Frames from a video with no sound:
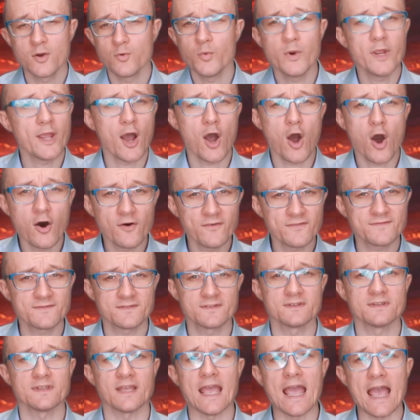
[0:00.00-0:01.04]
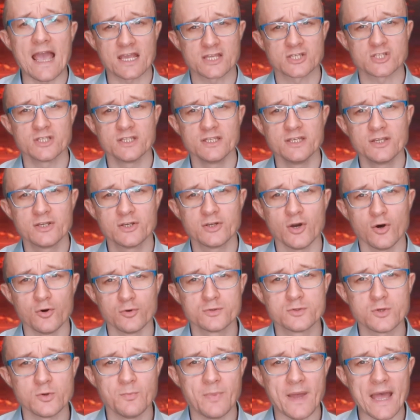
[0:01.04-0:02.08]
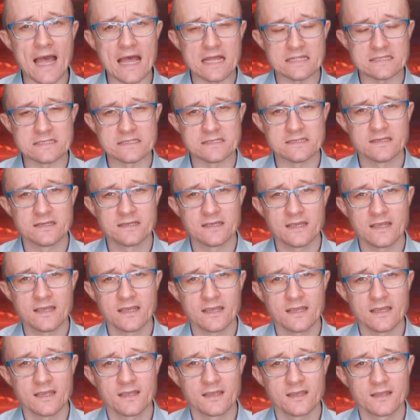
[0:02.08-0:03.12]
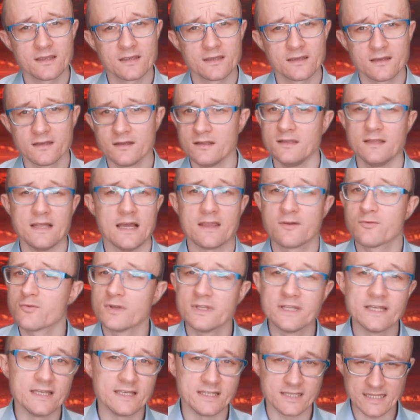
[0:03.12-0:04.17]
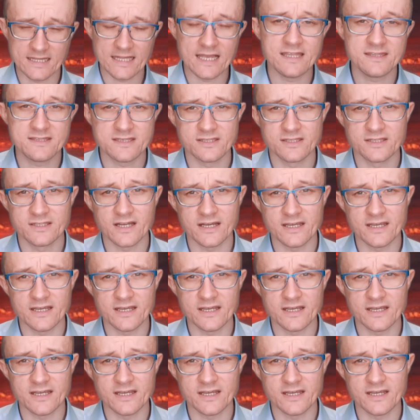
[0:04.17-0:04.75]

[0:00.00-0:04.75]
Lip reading: We often actually go to bed like really late in the